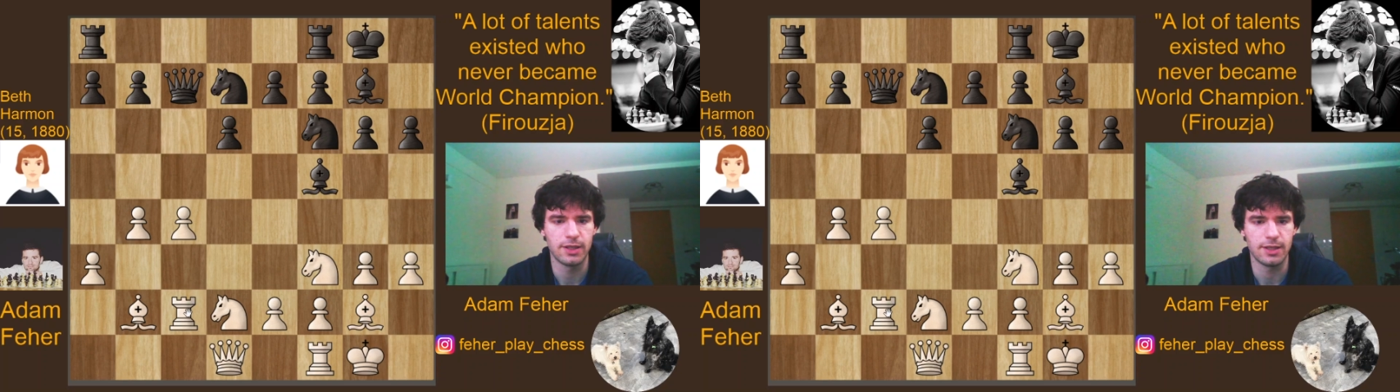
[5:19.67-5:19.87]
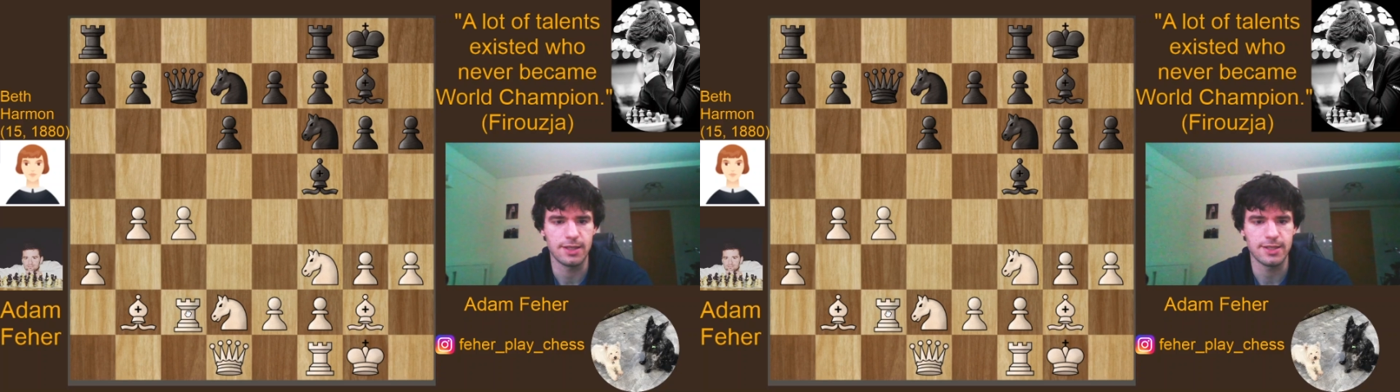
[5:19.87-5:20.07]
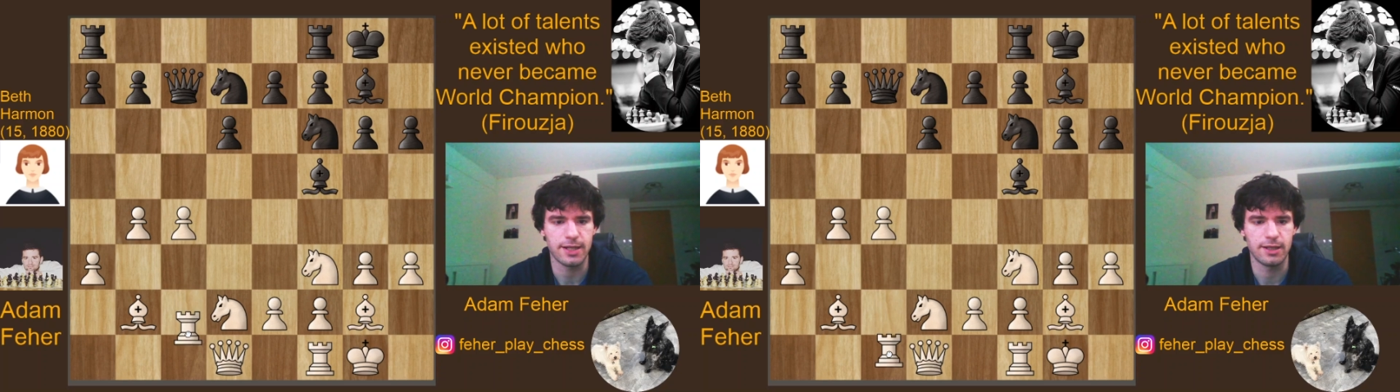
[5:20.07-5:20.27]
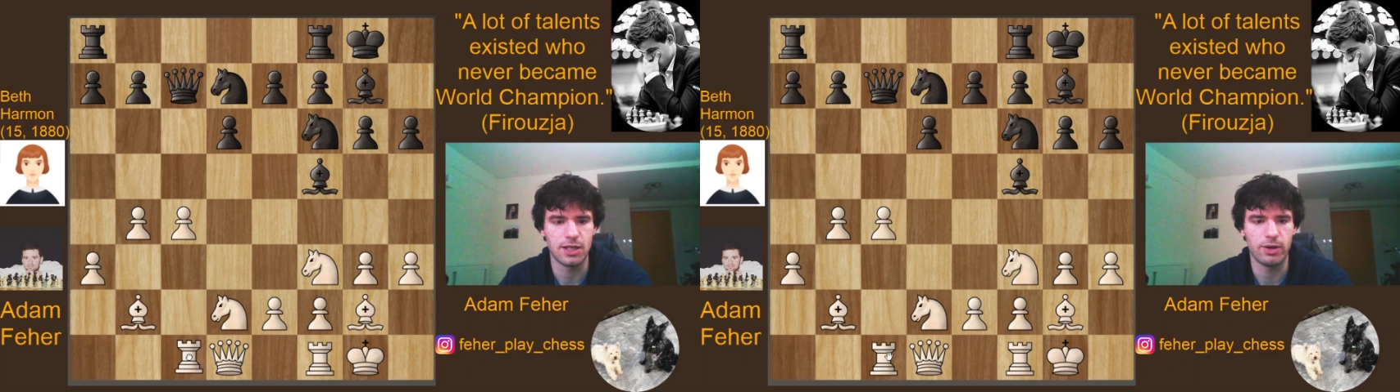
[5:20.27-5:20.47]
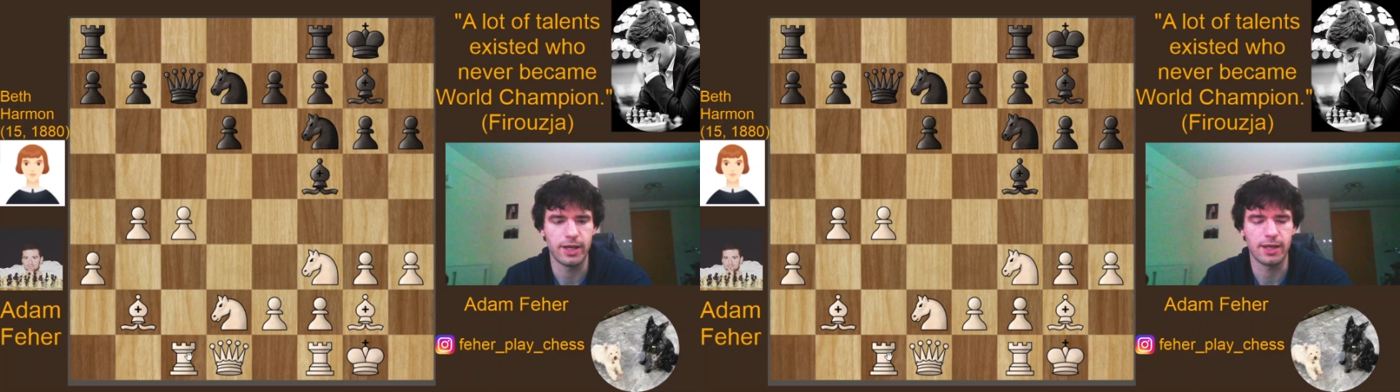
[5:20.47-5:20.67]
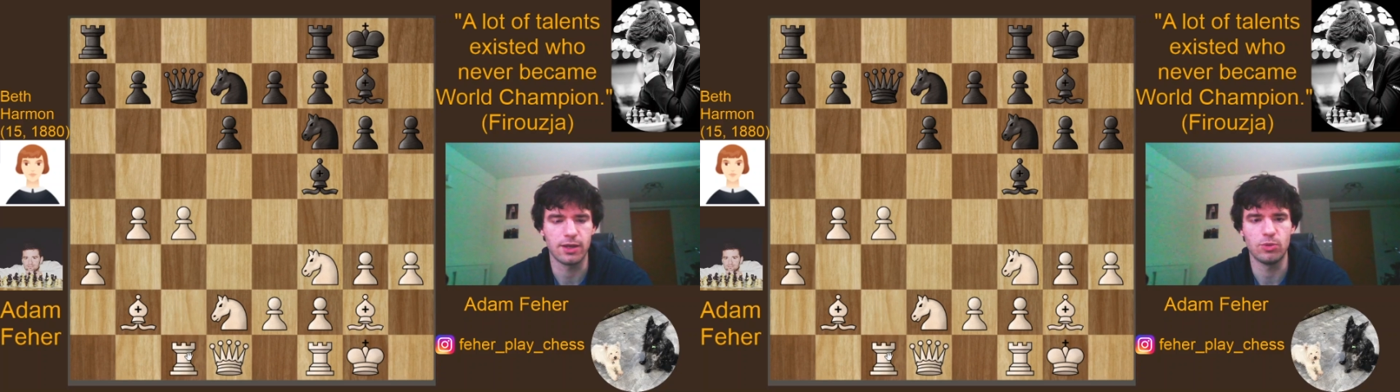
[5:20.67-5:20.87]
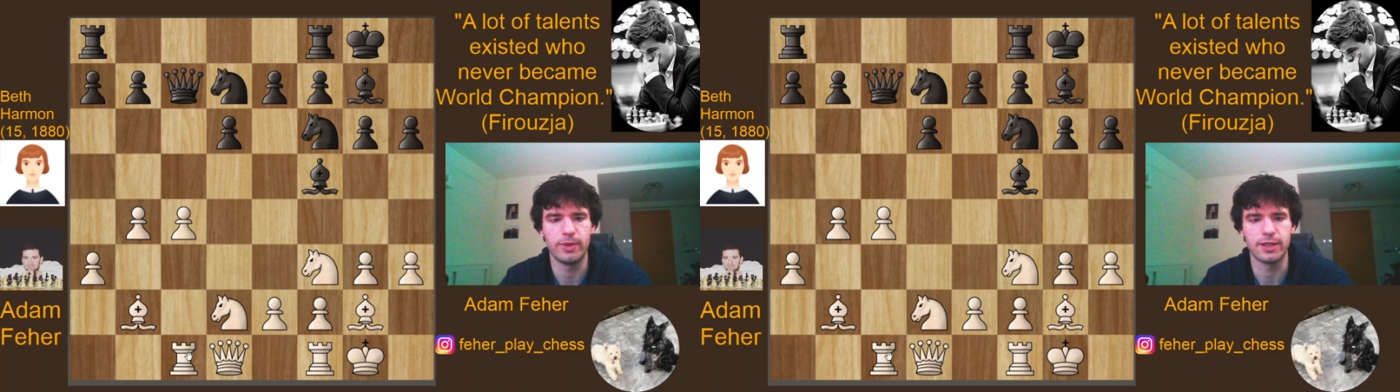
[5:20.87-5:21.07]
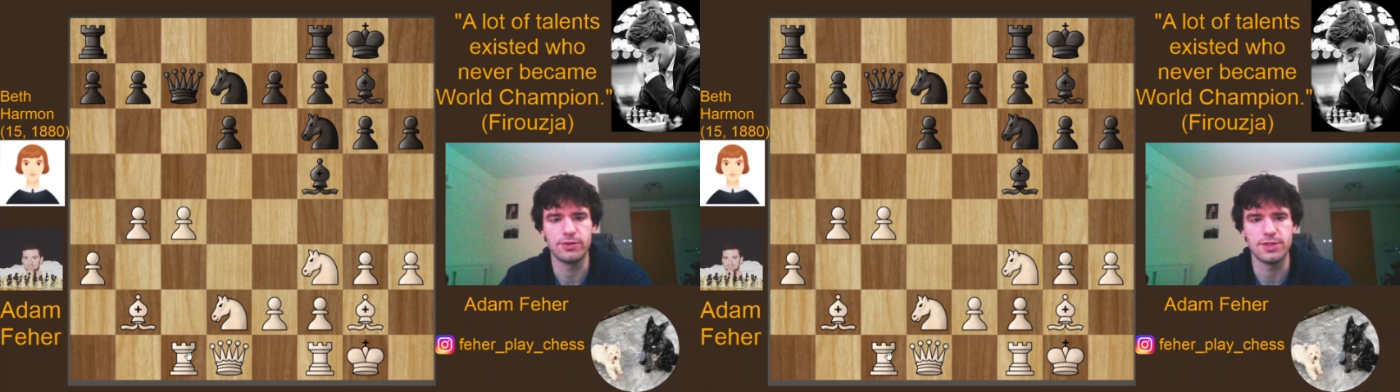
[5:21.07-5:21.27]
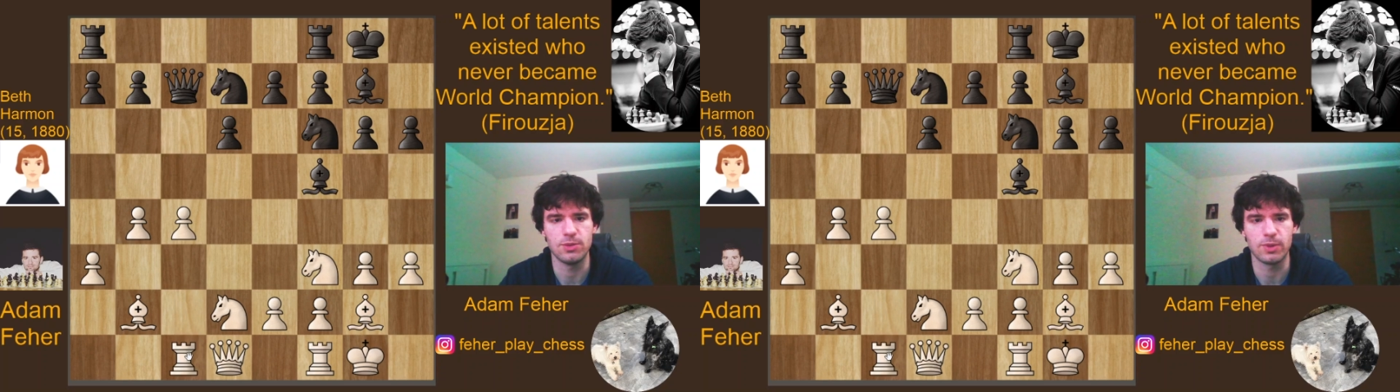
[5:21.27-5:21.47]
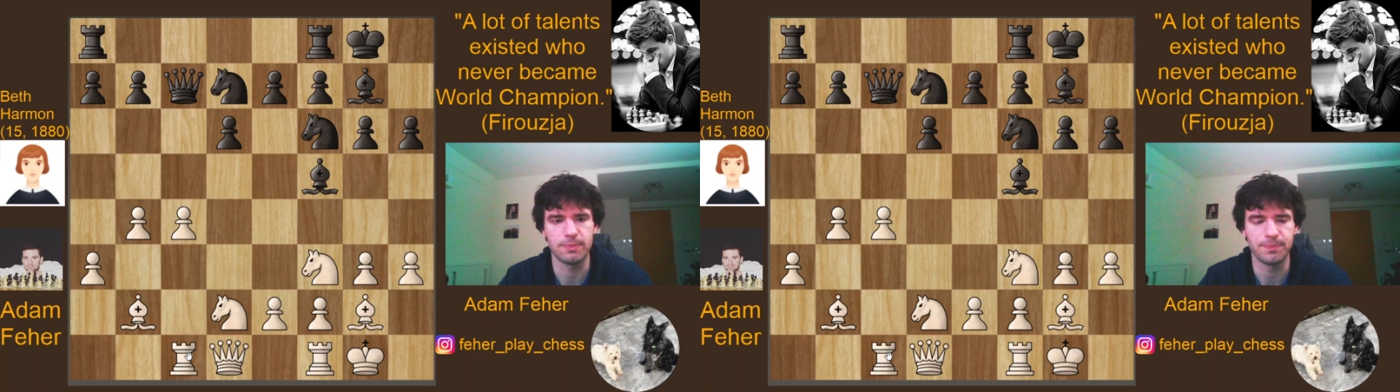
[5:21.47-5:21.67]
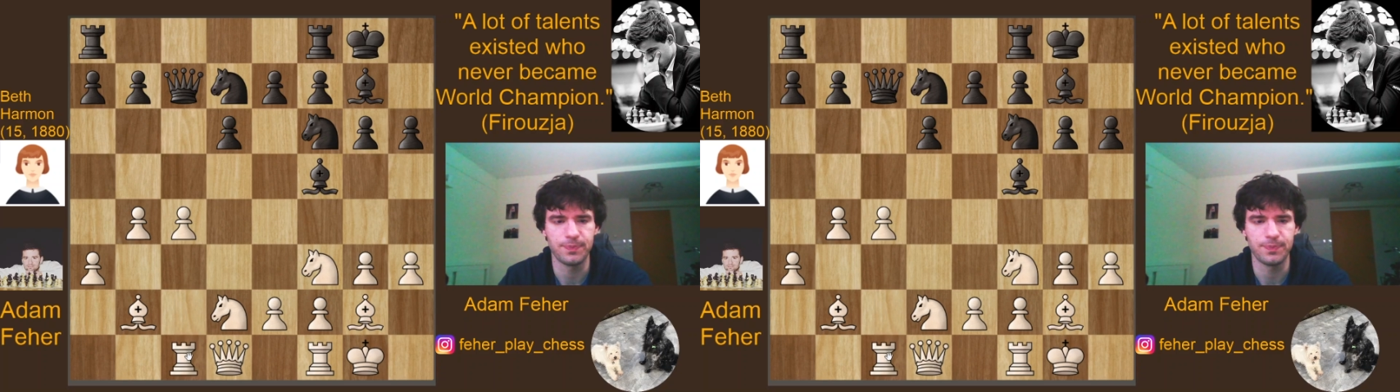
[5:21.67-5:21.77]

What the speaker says: exactly now I can go back to c1.